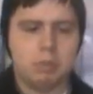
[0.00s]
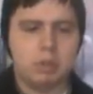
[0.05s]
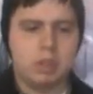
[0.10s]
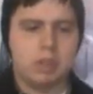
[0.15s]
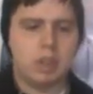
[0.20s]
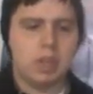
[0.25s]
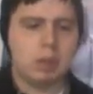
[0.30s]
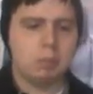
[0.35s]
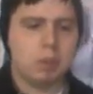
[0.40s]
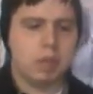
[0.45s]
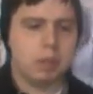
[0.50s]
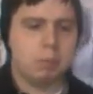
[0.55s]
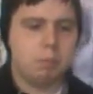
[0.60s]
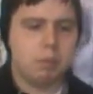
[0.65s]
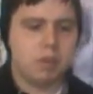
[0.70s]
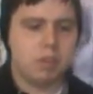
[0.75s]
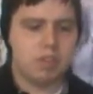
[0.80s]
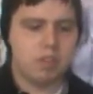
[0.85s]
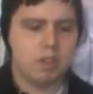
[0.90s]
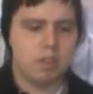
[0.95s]
thing about the
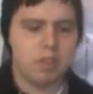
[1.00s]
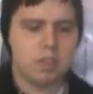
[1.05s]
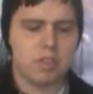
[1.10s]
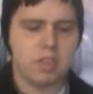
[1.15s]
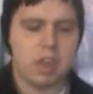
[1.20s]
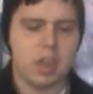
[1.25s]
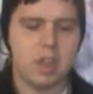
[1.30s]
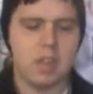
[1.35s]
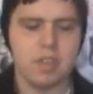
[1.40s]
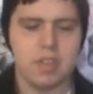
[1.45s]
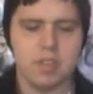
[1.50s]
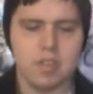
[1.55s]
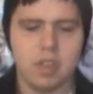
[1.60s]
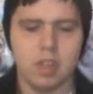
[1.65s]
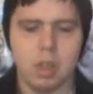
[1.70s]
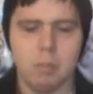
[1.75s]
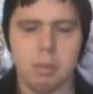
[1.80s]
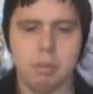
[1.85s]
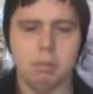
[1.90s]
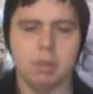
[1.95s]
book series is that a
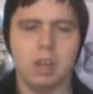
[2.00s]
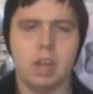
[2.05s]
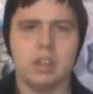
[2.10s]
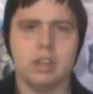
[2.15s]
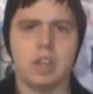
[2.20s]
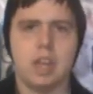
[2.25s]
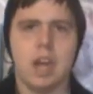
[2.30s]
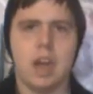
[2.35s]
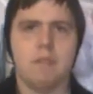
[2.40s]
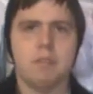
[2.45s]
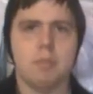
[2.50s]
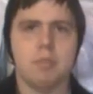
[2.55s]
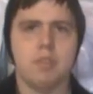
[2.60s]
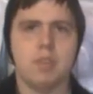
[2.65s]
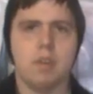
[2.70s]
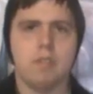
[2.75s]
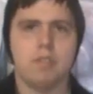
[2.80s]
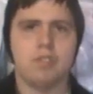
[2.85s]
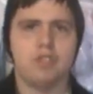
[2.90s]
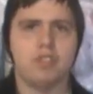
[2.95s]
lot of people like to have
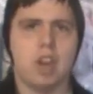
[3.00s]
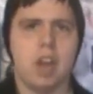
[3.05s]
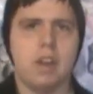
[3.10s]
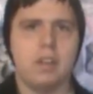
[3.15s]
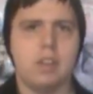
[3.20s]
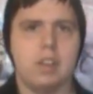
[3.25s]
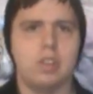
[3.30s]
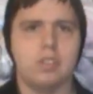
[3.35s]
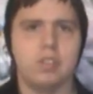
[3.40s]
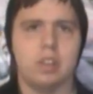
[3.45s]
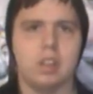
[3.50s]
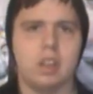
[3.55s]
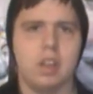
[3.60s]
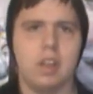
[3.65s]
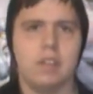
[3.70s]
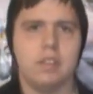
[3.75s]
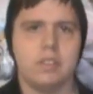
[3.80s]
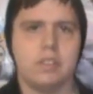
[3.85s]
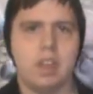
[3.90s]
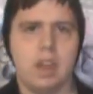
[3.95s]
themselves challenged. They
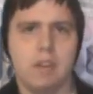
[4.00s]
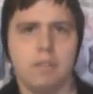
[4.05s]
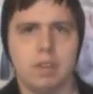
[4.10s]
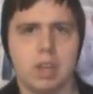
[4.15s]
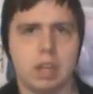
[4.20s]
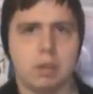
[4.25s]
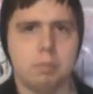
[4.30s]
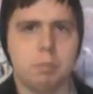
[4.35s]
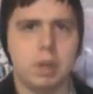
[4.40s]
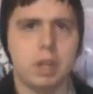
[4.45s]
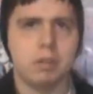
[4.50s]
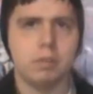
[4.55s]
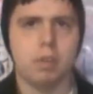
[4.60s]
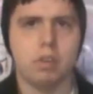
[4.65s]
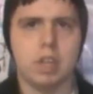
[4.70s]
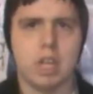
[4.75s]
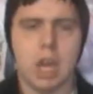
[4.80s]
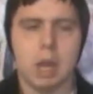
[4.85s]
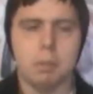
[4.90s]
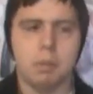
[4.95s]
don't have to have like big
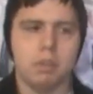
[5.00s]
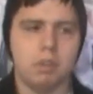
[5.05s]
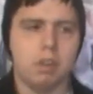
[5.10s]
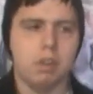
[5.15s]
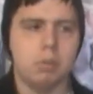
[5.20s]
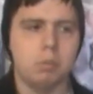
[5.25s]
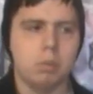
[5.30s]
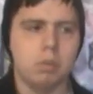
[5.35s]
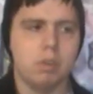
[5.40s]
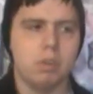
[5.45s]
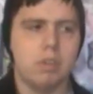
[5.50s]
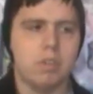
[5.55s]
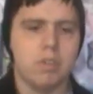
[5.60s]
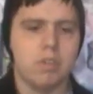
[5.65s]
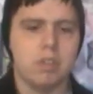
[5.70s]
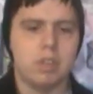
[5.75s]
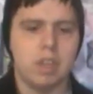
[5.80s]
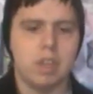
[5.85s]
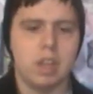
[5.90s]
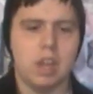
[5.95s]
vocabulary
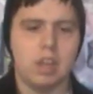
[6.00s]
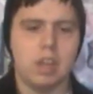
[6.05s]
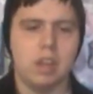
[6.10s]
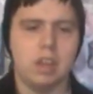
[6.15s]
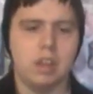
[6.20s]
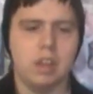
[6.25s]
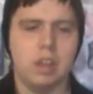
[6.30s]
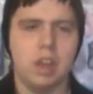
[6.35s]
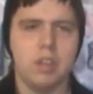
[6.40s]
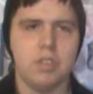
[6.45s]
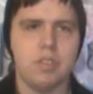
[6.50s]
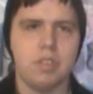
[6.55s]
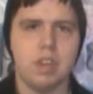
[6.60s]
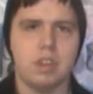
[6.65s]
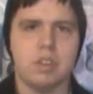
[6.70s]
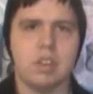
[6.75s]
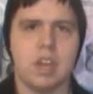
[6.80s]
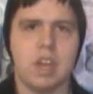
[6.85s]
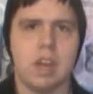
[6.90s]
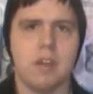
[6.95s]
words, and they also
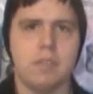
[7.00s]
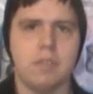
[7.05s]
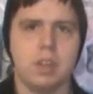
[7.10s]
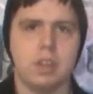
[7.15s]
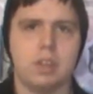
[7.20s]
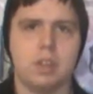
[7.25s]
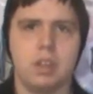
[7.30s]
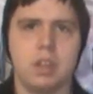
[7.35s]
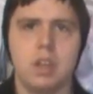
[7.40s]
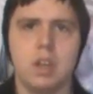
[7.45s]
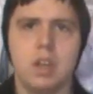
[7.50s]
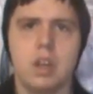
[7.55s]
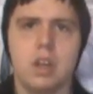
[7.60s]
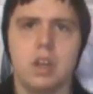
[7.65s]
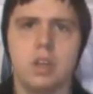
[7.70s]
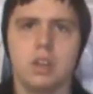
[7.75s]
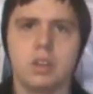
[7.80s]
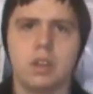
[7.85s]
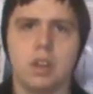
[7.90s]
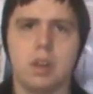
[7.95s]
like to have like their
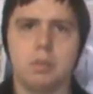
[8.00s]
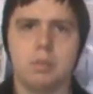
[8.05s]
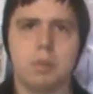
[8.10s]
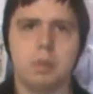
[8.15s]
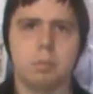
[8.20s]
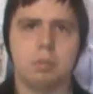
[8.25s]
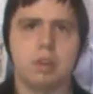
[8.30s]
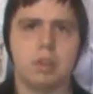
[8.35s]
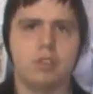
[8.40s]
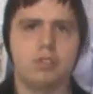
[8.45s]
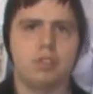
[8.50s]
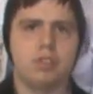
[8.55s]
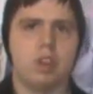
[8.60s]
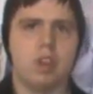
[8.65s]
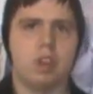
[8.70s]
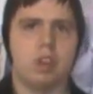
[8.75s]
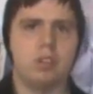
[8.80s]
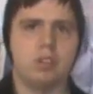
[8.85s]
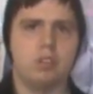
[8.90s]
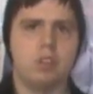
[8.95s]
brains
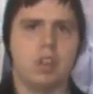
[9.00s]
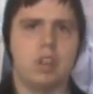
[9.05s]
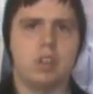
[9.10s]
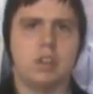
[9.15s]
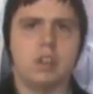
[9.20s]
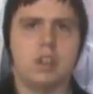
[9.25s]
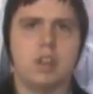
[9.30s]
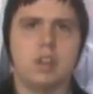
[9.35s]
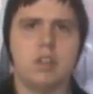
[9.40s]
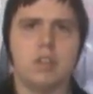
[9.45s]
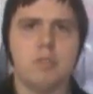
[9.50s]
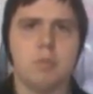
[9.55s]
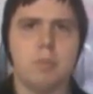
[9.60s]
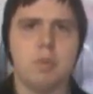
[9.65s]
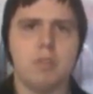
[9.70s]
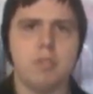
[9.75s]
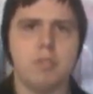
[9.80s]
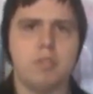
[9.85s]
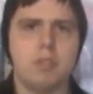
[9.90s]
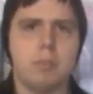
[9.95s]
challenged. Like they're
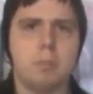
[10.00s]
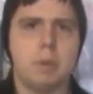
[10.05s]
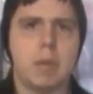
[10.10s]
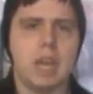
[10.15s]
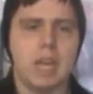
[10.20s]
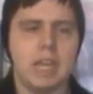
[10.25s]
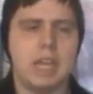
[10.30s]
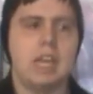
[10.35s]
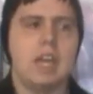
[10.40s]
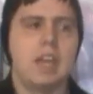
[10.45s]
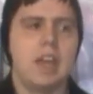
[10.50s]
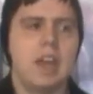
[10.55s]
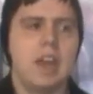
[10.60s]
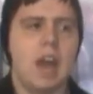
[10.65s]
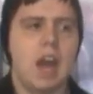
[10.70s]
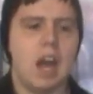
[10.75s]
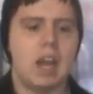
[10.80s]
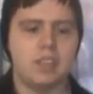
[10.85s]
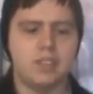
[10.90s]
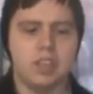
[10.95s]
supposed to pay
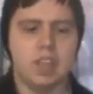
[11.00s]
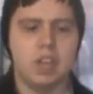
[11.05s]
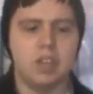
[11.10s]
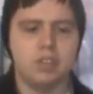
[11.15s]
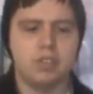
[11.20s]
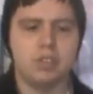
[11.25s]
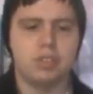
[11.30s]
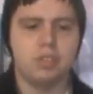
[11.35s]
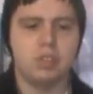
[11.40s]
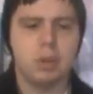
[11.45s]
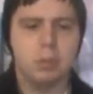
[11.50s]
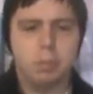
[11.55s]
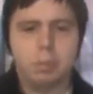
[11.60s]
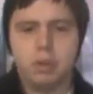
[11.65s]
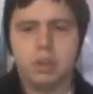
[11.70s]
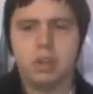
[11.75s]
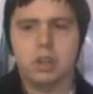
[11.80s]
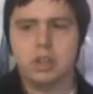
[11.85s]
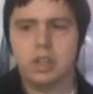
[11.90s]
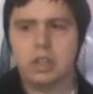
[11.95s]
attention to the
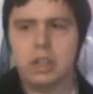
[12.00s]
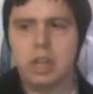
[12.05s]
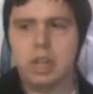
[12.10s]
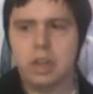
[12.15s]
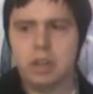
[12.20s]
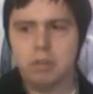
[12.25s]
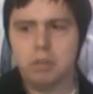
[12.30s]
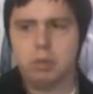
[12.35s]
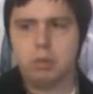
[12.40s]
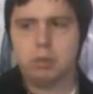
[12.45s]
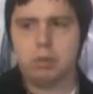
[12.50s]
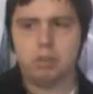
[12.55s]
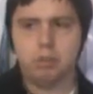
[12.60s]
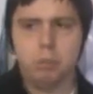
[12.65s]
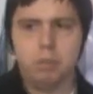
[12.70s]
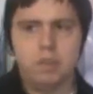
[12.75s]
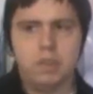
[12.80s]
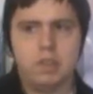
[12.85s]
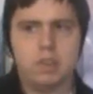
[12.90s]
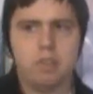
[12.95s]
book. And when I watch
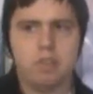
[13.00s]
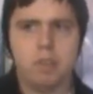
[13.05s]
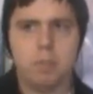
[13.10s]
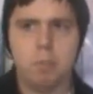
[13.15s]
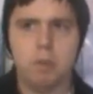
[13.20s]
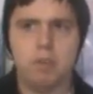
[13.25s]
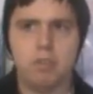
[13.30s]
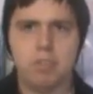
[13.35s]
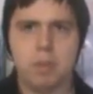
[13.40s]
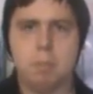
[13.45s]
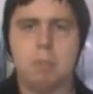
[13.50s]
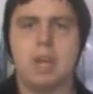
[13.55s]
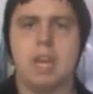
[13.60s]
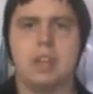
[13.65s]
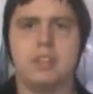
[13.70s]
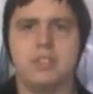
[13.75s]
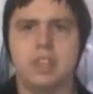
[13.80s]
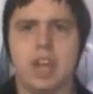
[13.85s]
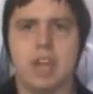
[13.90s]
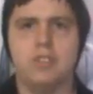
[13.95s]
a movie, they're supposed to
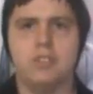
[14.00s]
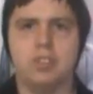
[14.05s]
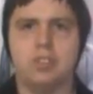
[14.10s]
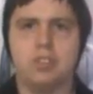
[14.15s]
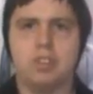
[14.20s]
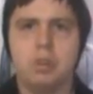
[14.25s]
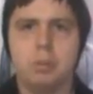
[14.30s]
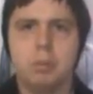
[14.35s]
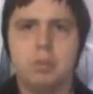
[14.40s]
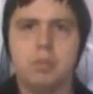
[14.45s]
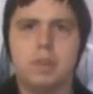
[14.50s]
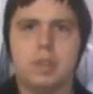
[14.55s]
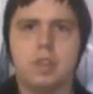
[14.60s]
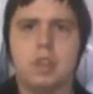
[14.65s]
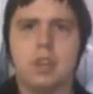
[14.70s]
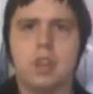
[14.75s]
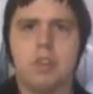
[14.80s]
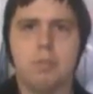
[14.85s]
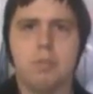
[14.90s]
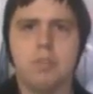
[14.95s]
pay attention to the movie.
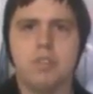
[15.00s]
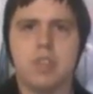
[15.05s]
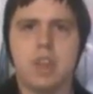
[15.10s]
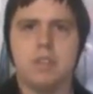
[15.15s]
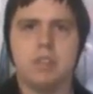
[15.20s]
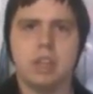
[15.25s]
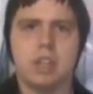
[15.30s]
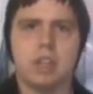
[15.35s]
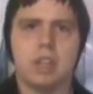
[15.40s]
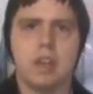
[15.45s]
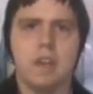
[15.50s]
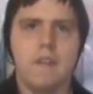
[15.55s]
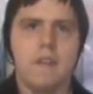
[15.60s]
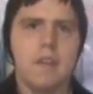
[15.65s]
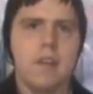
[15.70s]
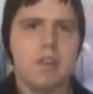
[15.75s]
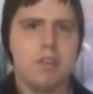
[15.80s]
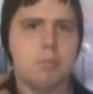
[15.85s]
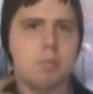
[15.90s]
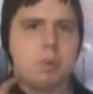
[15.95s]
They're not supposed to have, like,
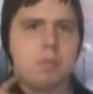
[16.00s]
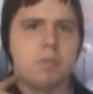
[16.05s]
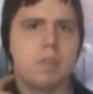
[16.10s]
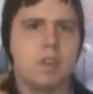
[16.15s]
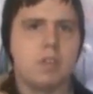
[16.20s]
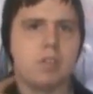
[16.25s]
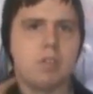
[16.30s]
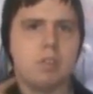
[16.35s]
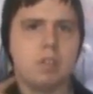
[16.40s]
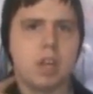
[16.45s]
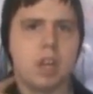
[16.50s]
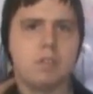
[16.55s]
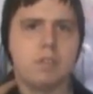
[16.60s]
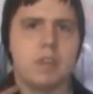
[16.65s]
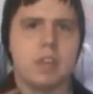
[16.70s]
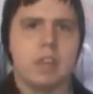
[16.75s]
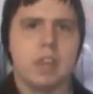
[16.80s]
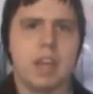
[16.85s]
spoon-fed through an IV,